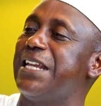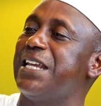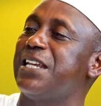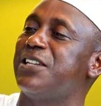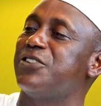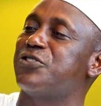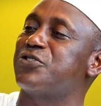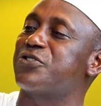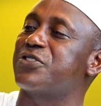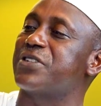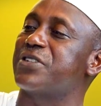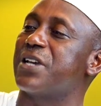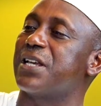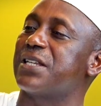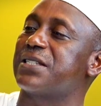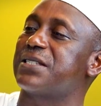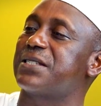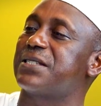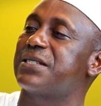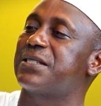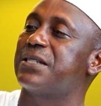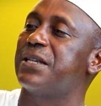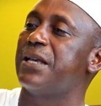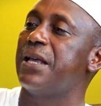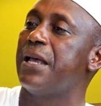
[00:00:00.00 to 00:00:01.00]

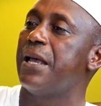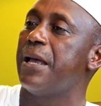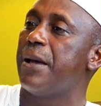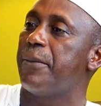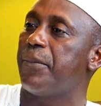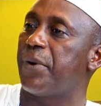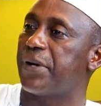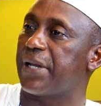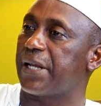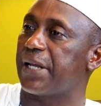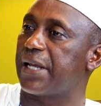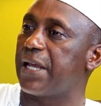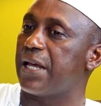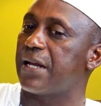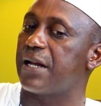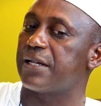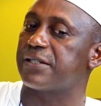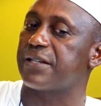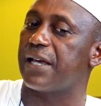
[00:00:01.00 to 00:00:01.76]
interest. But again, as